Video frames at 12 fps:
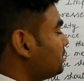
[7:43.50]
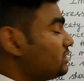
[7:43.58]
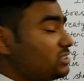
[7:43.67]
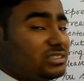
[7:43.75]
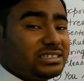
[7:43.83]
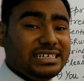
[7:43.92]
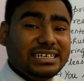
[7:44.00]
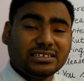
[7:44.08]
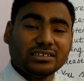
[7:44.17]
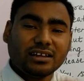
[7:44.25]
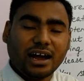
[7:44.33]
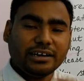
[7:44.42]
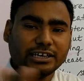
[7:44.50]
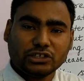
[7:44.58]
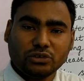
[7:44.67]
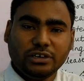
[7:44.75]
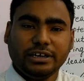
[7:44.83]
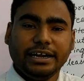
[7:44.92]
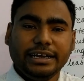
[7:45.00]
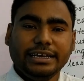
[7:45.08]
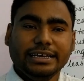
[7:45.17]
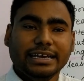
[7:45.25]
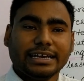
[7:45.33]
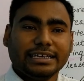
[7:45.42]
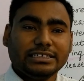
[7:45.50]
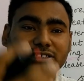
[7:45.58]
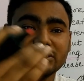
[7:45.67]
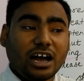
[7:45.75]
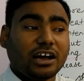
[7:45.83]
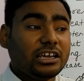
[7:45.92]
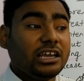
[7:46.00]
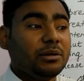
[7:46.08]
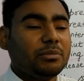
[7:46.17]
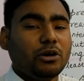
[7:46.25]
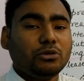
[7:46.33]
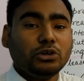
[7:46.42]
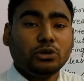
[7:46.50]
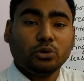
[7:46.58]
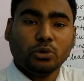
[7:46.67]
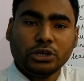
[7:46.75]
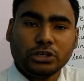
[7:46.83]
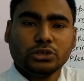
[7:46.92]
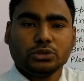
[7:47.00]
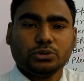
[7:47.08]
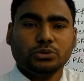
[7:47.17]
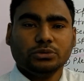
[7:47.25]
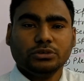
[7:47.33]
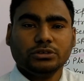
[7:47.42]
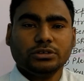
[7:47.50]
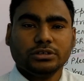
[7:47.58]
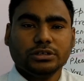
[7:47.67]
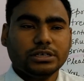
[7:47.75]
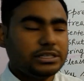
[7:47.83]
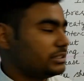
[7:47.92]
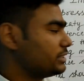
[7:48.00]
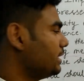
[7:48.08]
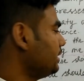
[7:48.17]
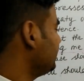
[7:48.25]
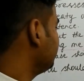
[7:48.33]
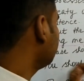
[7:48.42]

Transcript: But this tea is not actually ready. It's talking about you going to do. Understand?